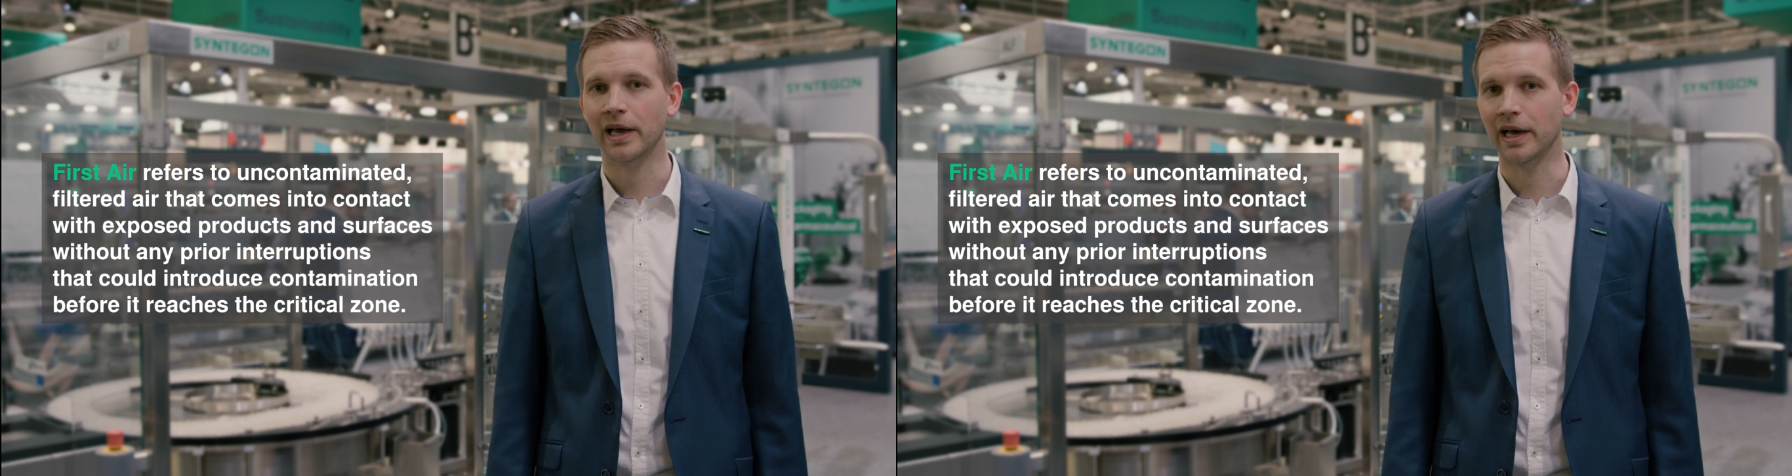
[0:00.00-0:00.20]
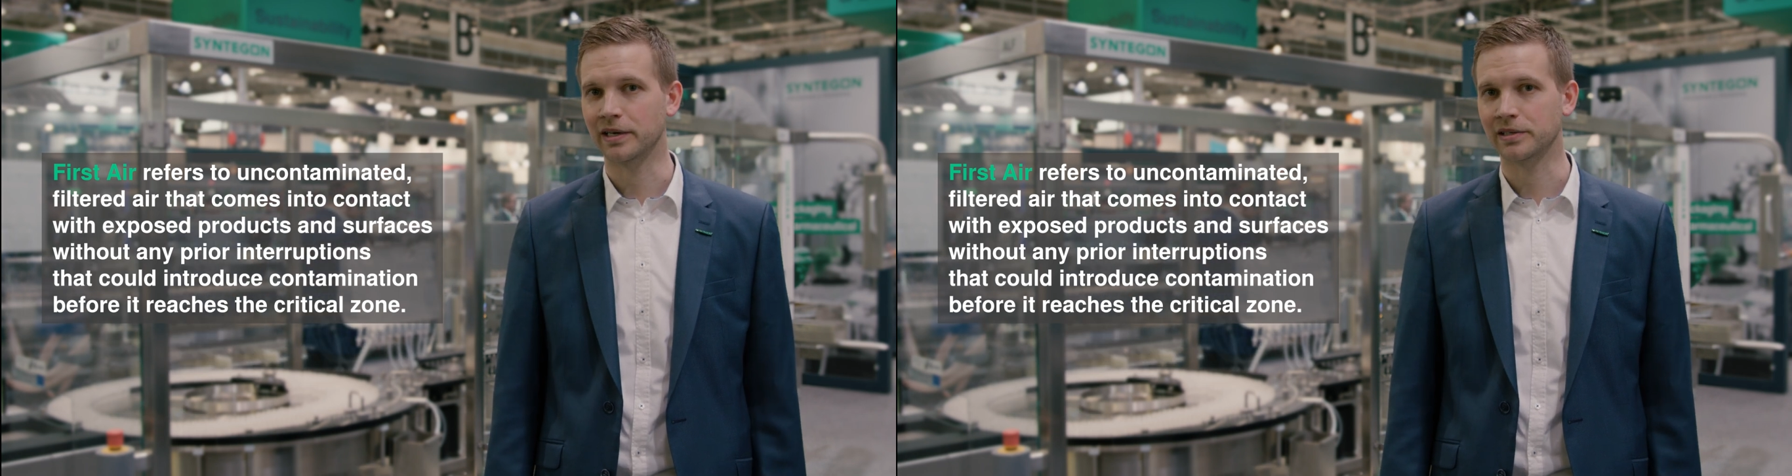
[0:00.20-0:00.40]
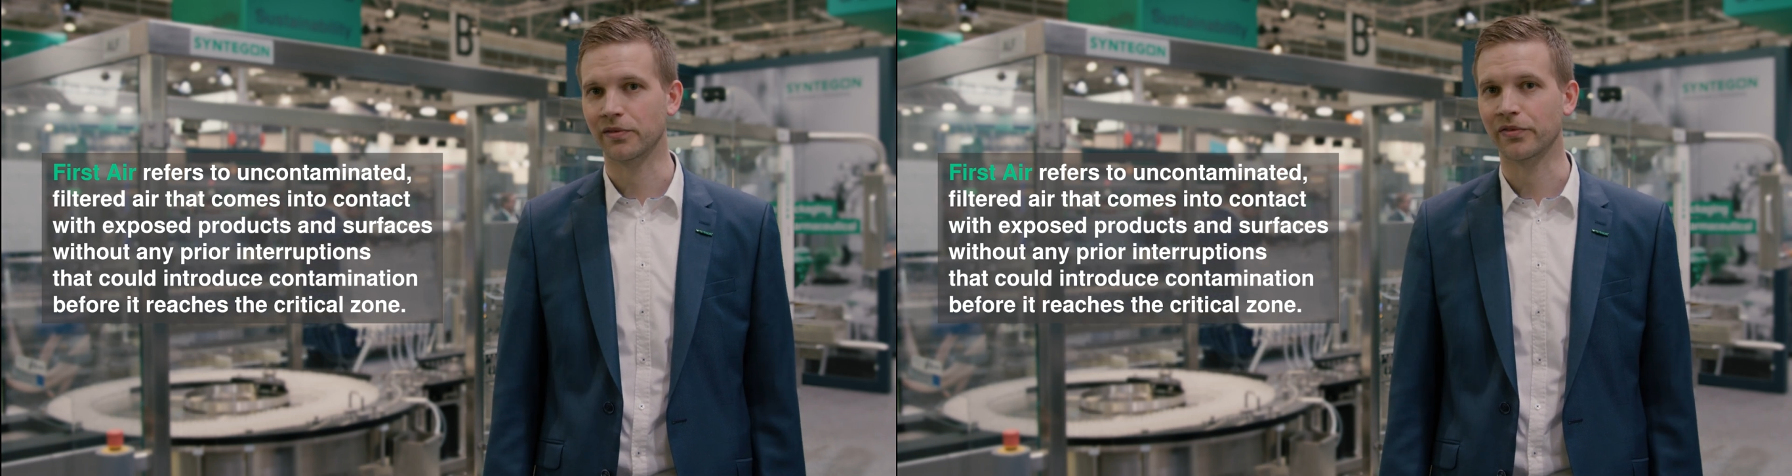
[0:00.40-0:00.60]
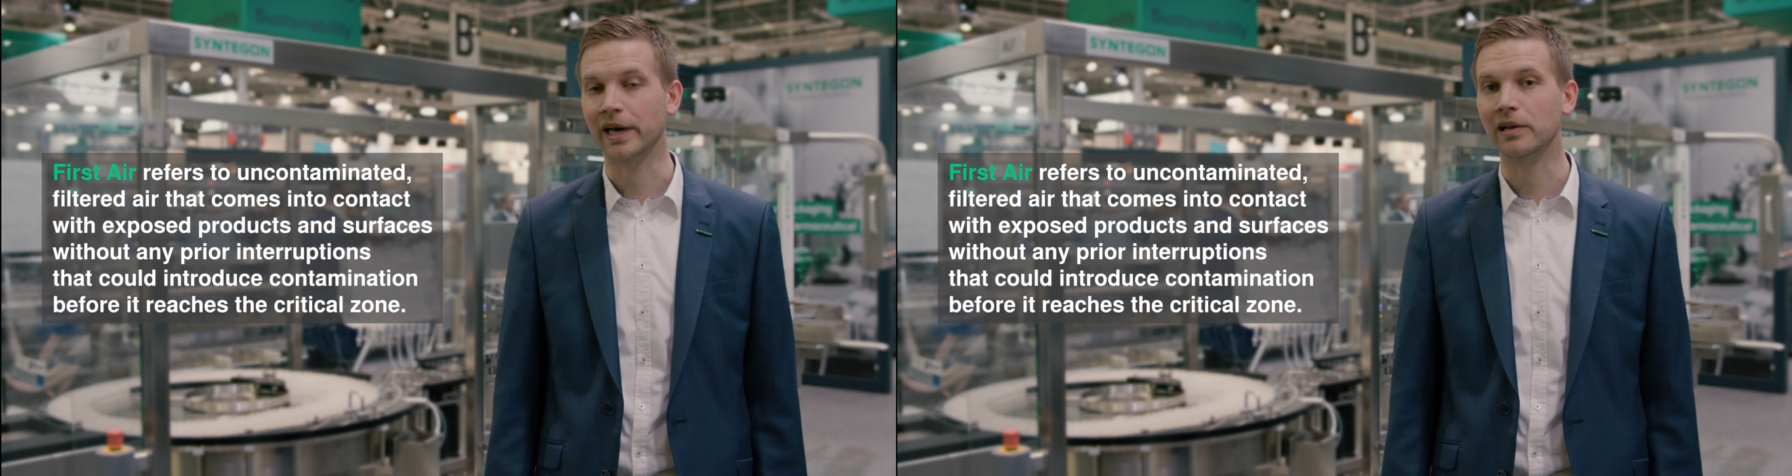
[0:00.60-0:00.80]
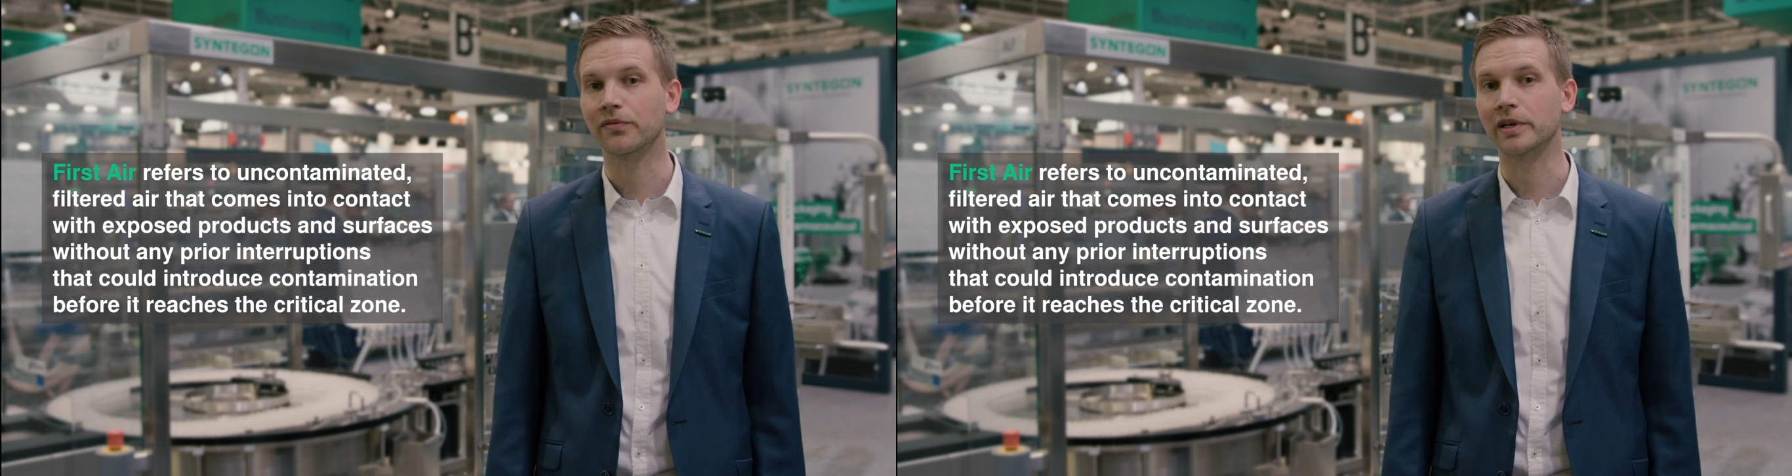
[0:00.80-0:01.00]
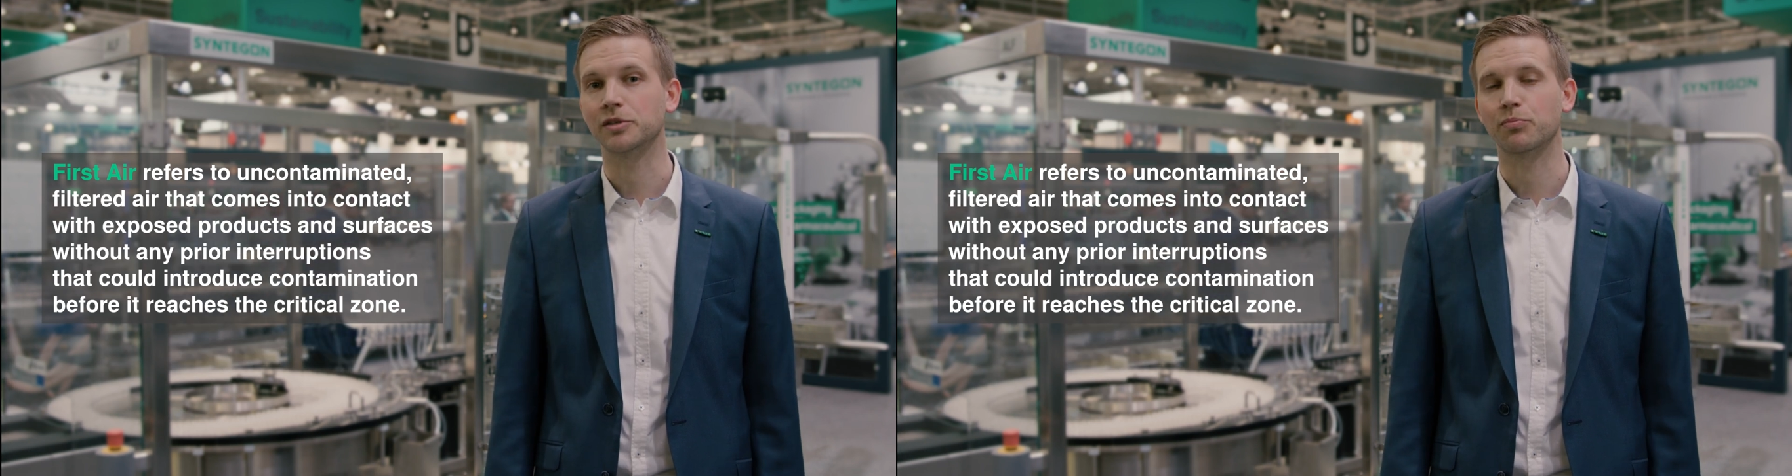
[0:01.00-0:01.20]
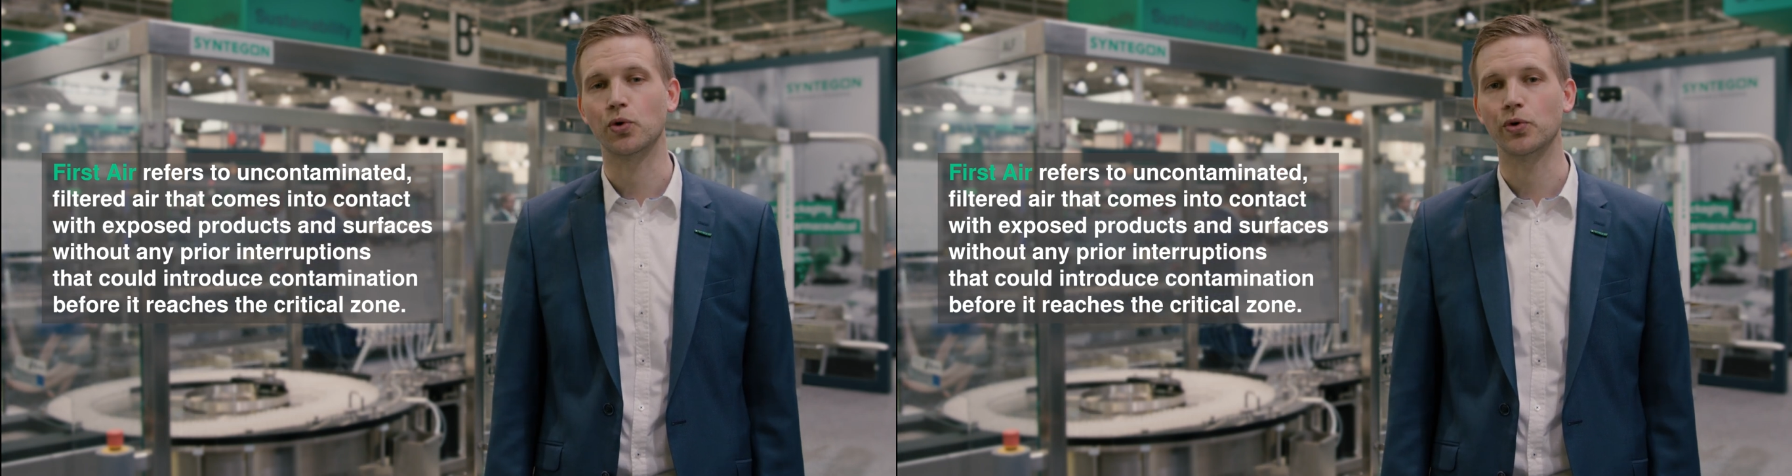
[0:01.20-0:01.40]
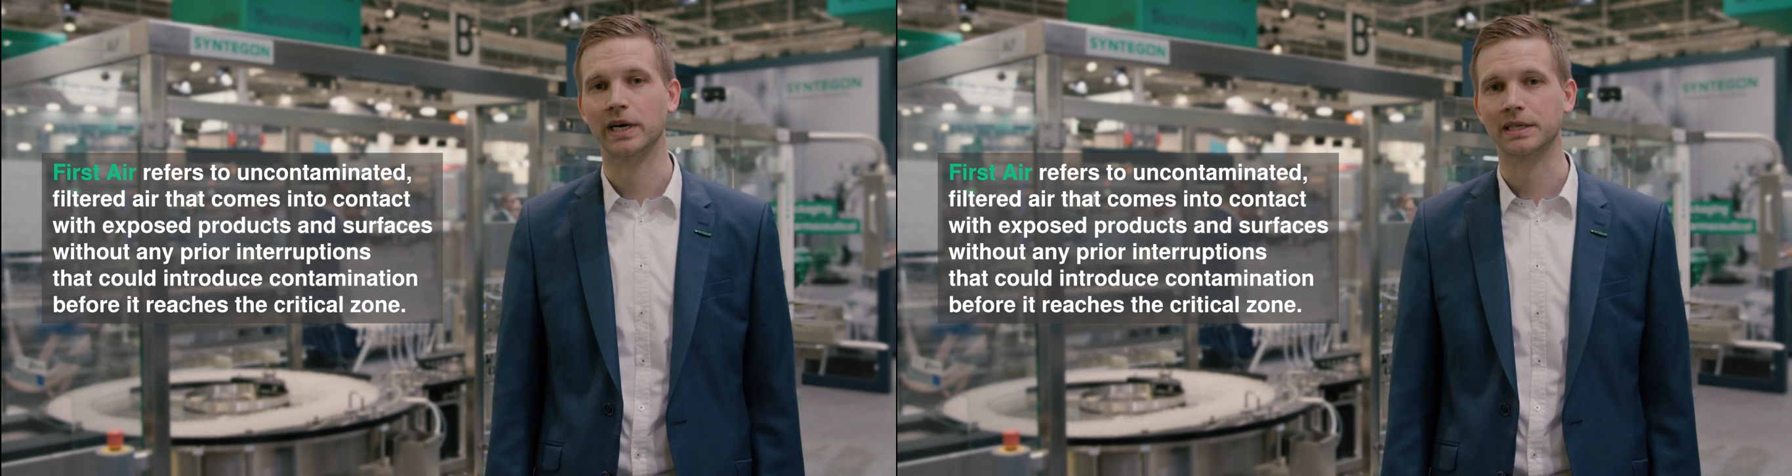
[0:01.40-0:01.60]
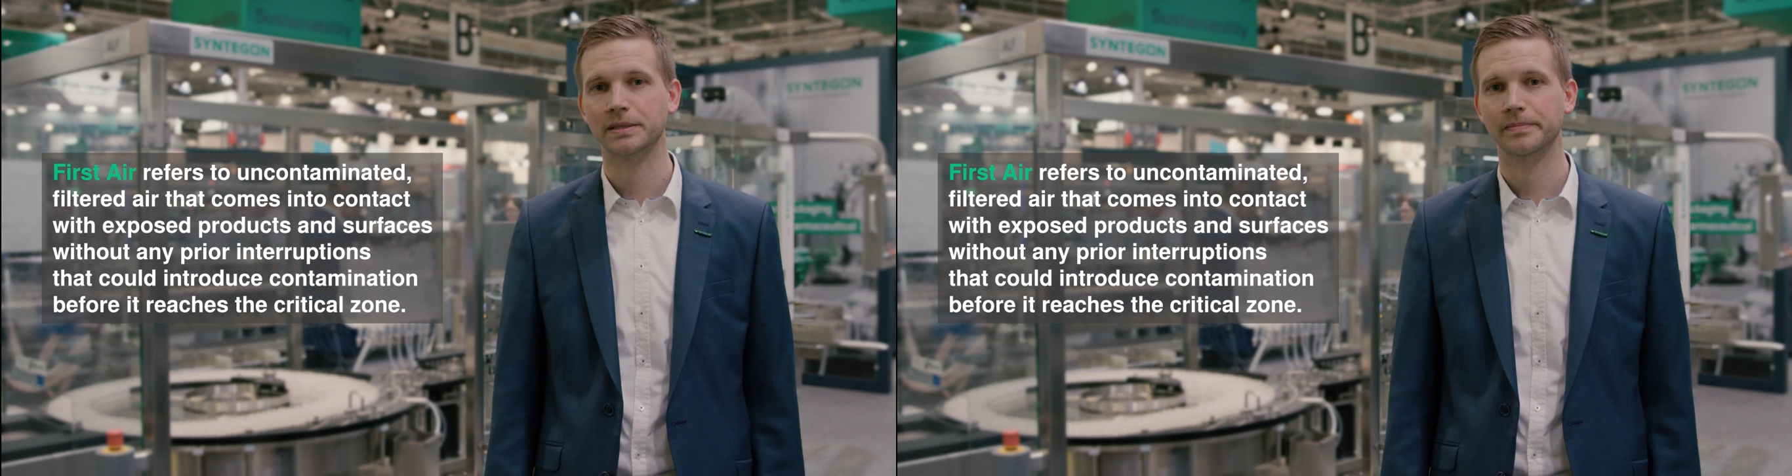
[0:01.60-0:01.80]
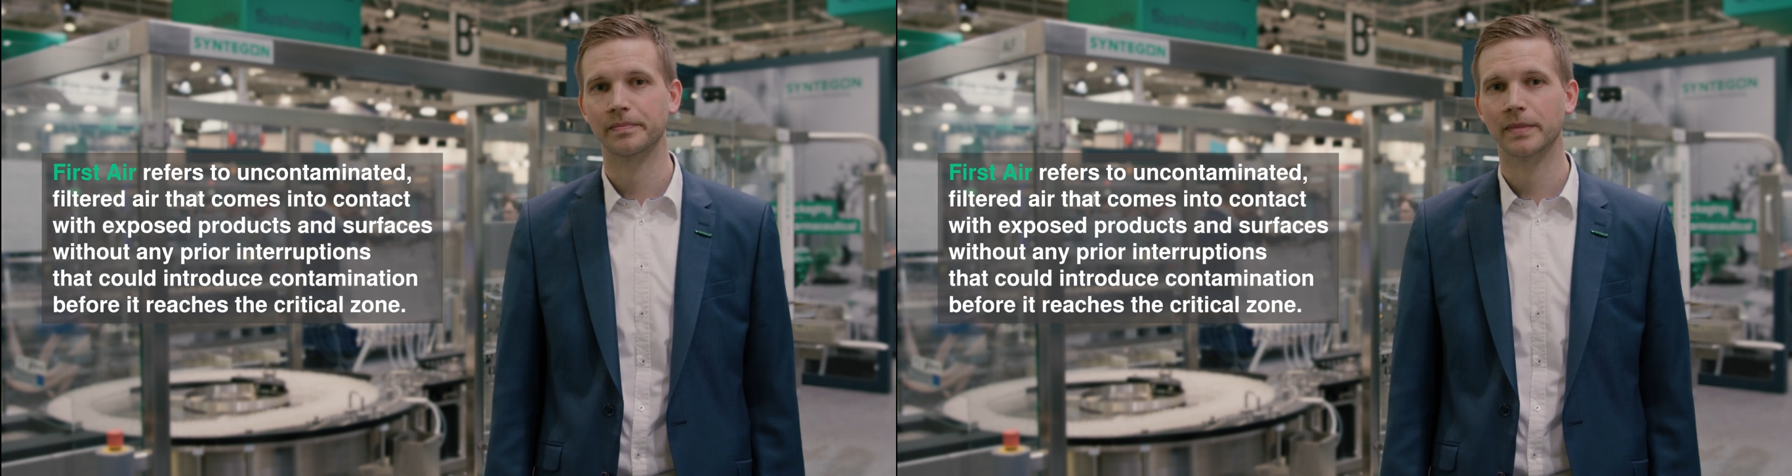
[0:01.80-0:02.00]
and the final filled product.